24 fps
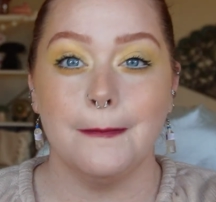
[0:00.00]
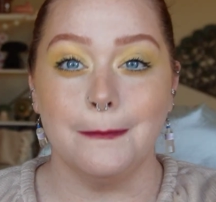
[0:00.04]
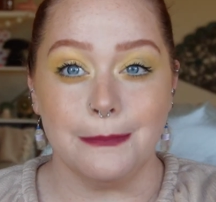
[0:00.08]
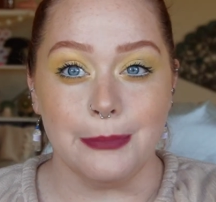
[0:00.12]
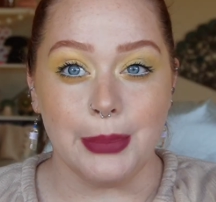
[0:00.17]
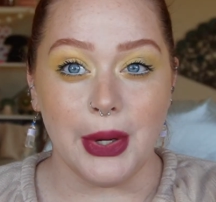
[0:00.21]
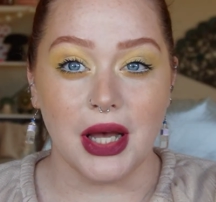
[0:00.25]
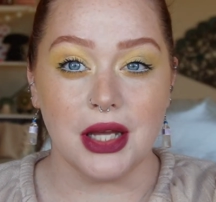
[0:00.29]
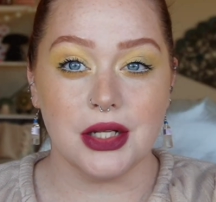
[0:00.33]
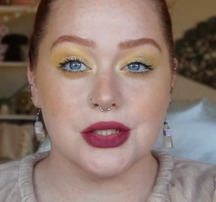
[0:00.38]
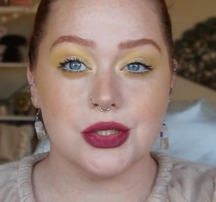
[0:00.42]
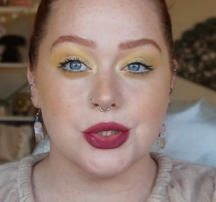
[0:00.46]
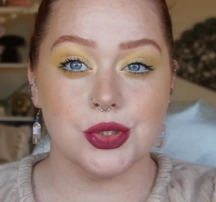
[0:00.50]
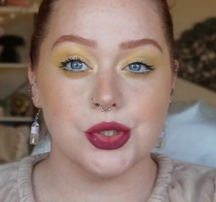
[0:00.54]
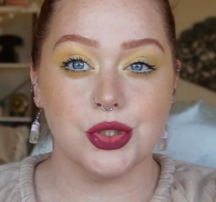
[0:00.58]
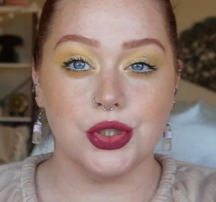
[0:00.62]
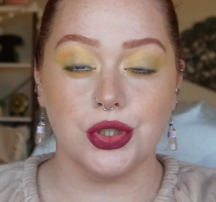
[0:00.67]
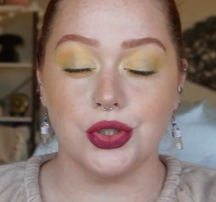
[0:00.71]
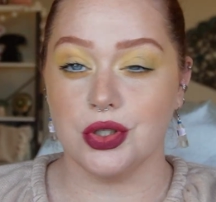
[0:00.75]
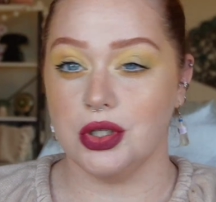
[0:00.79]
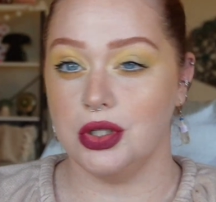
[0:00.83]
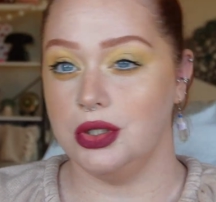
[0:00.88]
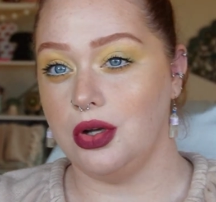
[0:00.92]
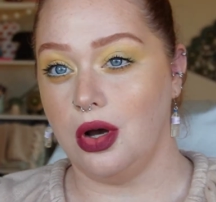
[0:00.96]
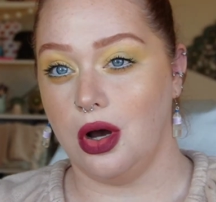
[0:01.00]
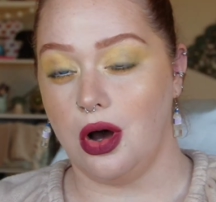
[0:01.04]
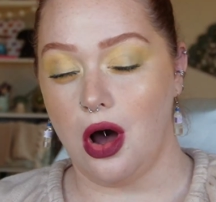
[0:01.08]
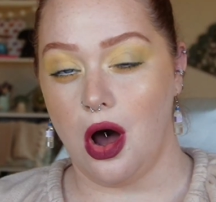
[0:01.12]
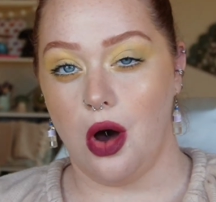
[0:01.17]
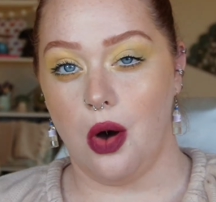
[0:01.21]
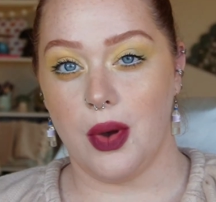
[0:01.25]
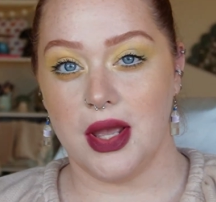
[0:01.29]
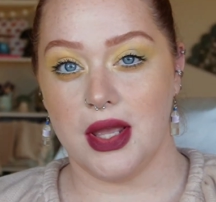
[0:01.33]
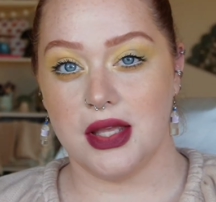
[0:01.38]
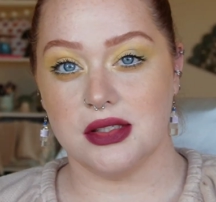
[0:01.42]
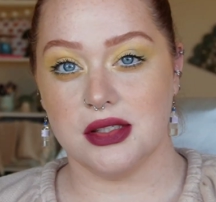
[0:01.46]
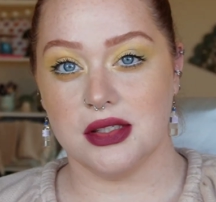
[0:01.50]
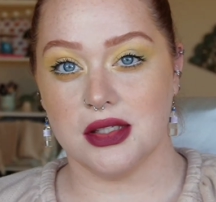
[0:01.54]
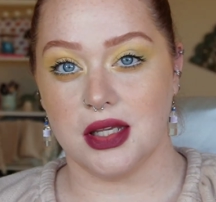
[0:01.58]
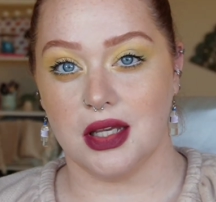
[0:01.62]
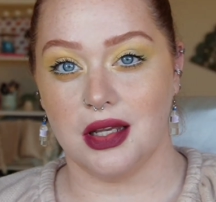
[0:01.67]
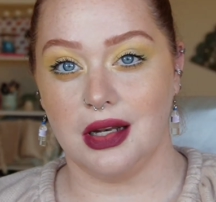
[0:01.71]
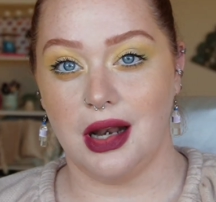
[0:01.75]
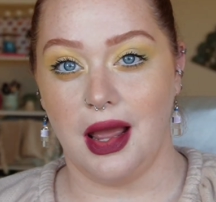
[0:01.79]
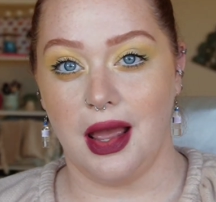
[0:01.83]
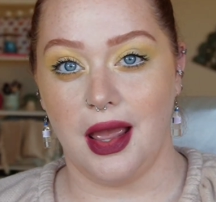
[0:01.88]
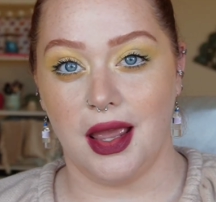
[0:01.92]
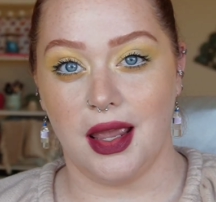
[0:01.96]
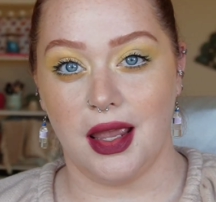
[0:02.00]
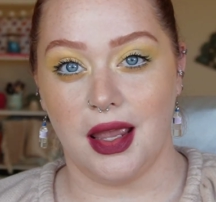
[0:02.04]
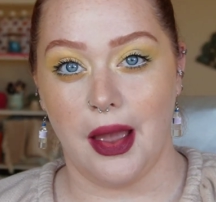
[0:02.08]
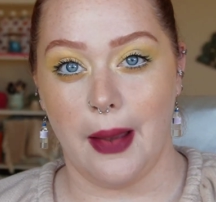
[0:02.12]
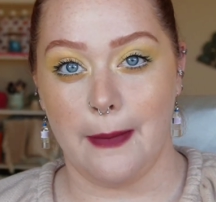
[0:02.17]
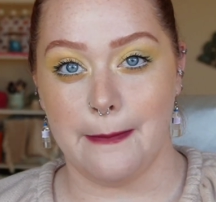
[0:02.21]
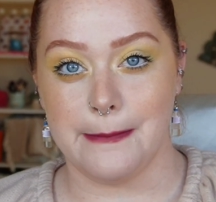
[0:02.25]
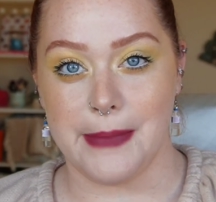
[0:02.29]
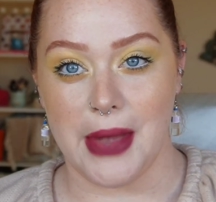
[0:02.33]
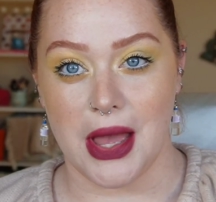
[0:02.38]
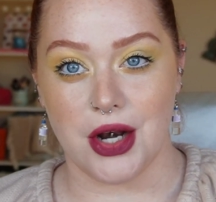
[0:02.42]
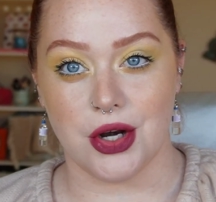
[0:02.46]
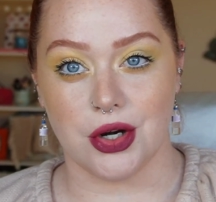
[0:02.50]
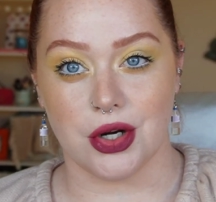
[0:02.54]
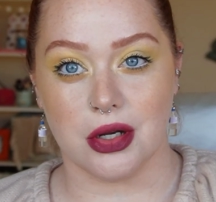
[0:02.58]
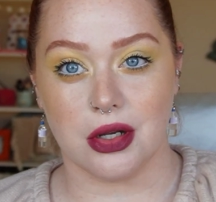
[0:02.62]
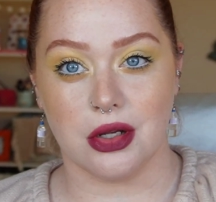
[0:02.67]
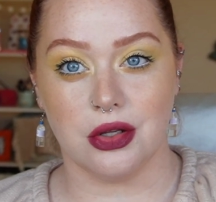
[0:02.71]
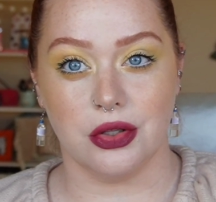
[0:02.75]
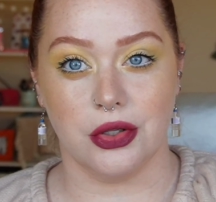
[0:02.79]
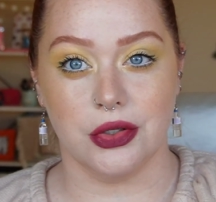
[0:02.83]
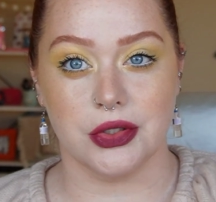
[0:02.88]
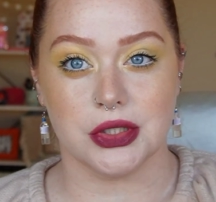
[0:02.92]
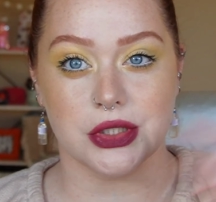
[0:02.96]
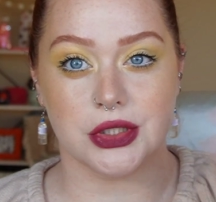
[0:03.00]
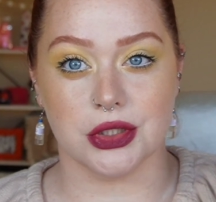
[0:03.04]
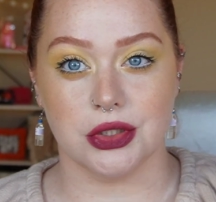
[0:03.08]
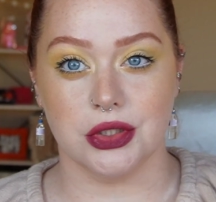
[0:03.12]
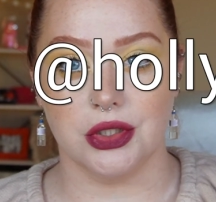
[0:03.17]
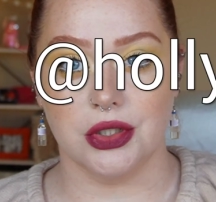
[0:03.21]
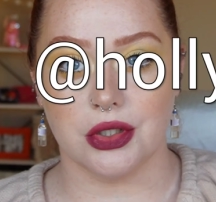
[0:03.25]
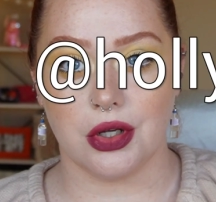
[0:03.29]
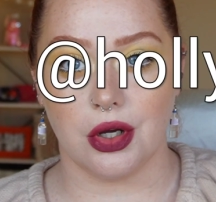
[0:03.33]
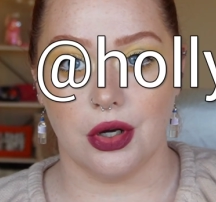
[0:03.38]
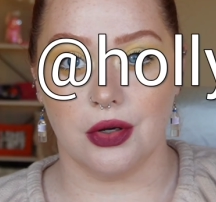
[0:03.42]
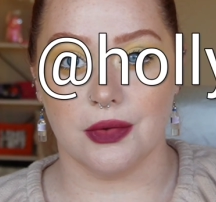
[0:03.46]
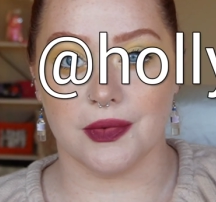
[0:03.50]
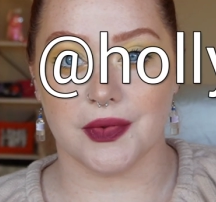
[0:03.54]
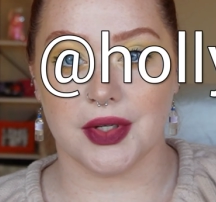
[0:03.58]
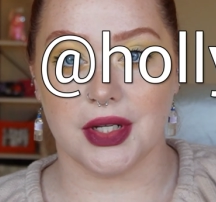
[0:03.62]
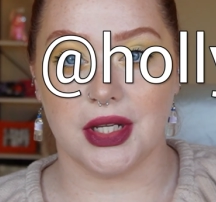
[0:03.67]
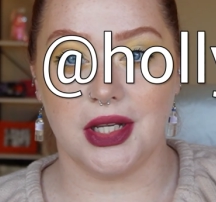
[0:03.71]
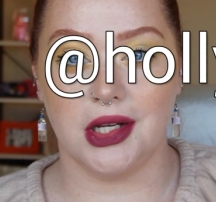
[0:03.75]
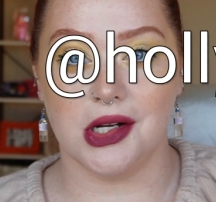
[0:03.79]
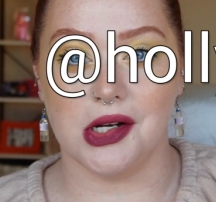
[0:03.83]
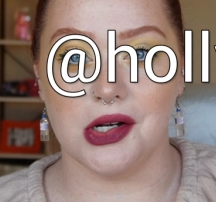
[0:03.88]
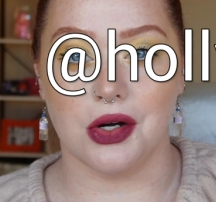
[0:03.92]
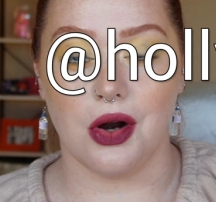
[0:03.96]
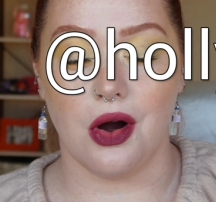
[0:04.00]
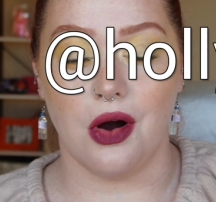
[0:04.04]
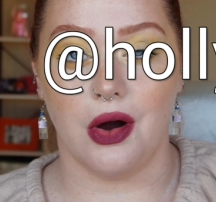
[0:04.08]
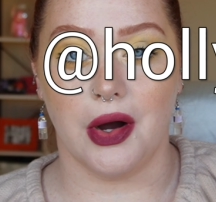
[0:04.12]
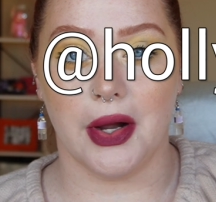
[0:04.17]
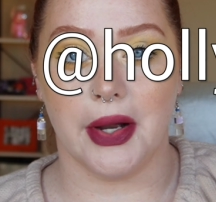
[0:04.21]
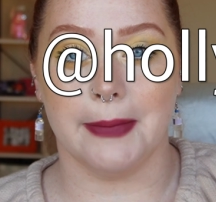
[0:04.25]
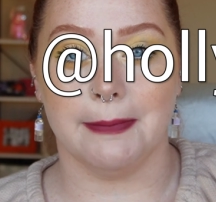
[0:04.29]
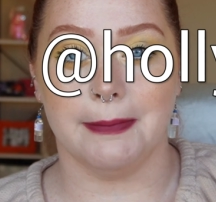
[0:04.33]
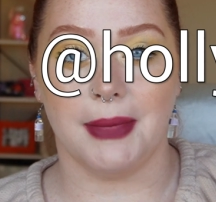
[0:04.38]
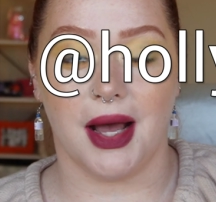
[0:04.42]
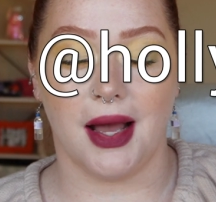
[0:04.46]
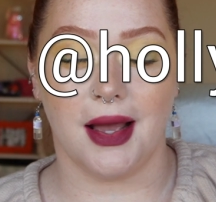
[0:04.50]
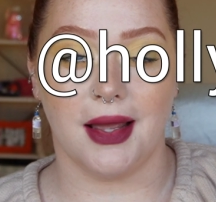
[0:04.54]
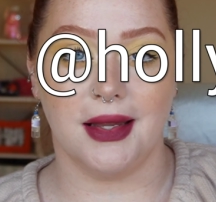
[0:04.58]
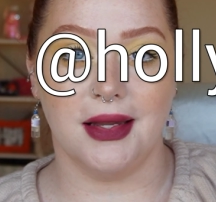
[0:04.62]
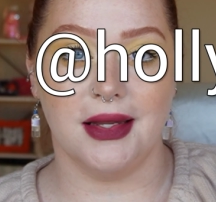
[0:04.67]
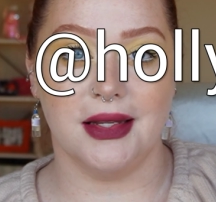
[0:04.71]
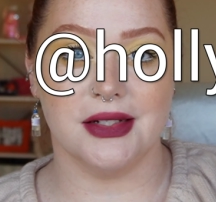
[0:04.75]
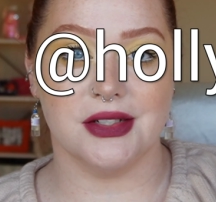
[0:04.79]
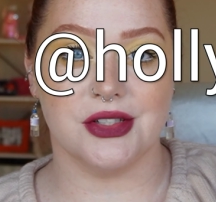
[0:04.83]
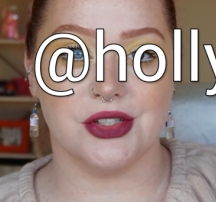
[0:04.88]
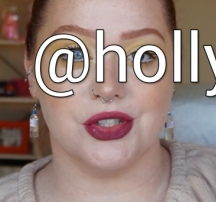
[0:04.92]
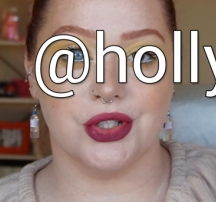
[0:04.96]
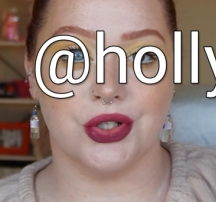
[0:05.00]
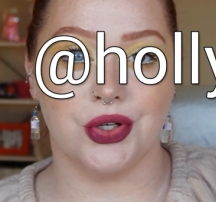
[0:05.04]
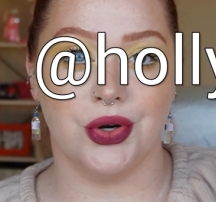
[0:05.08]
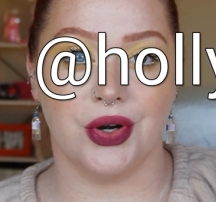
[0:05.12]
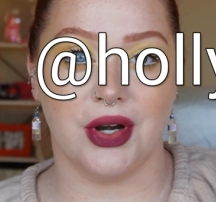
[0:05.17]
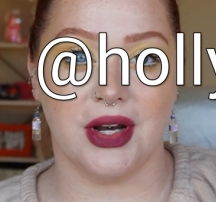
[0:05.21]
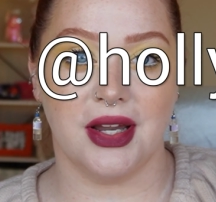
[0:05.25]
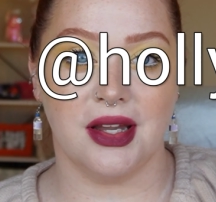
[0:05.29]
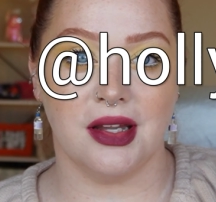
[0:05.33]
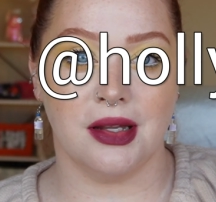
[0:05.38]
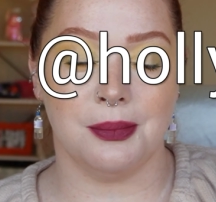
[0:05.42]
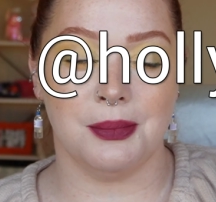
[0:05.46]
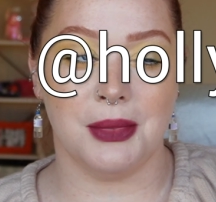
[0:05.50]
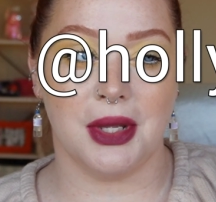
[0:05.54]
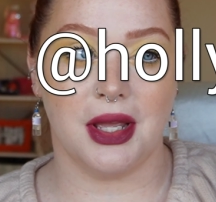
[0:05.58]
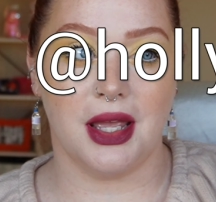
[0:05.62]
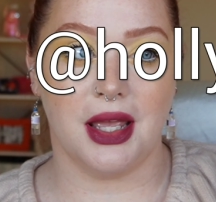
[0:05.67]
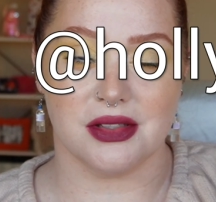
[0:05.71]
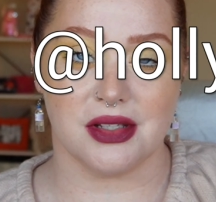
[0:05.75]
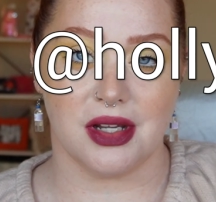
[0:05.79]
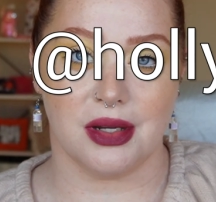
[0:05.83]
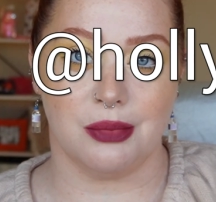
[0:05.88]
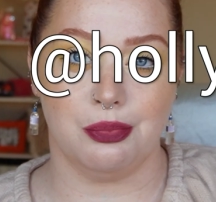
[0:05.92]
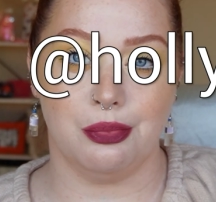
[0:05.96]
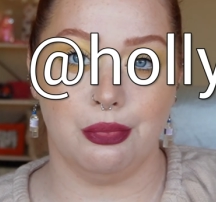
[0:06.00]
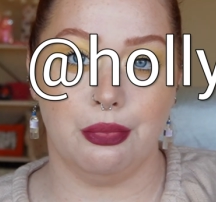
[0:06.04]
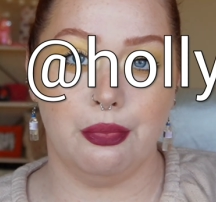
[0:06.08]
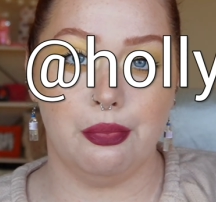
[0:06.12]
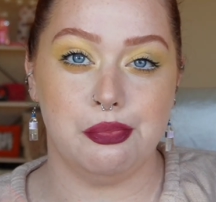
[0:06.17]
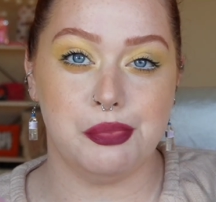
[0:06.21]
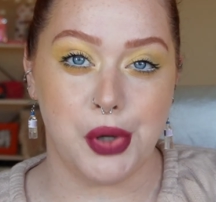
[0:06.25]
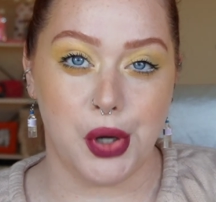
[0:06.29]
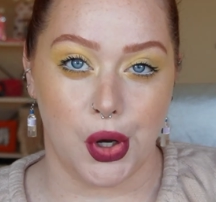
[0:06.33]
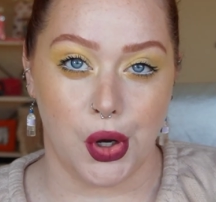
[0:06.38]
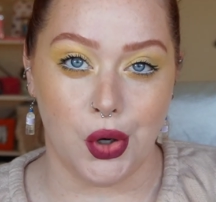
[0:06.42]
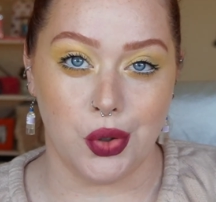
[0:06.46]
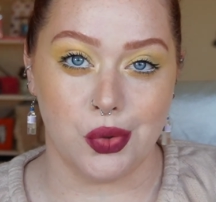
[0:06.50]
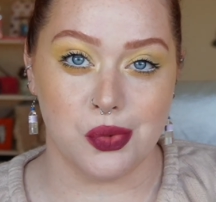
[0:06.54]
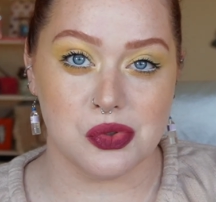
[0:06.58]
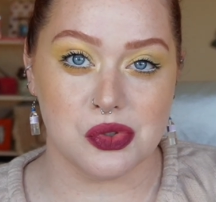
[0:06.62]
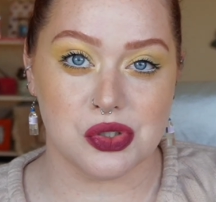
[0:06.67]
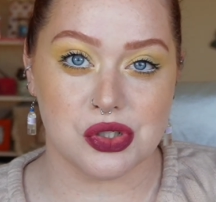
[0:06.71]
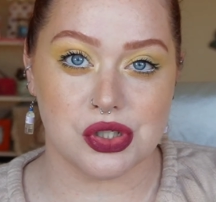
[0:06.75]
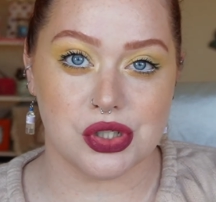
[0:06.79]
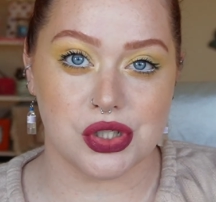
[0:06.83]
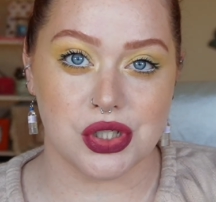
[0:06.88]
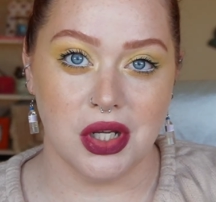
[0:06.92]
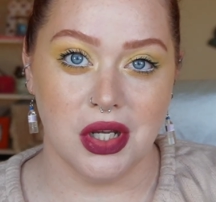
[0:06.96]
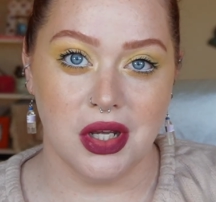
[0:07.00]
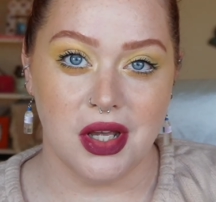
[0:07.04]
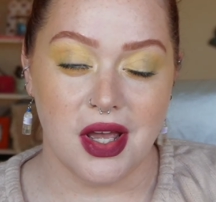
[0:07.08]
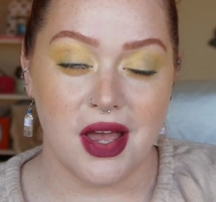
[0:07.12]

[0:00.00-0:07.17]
but you can always get a better and closer look over here on my Instagram as I post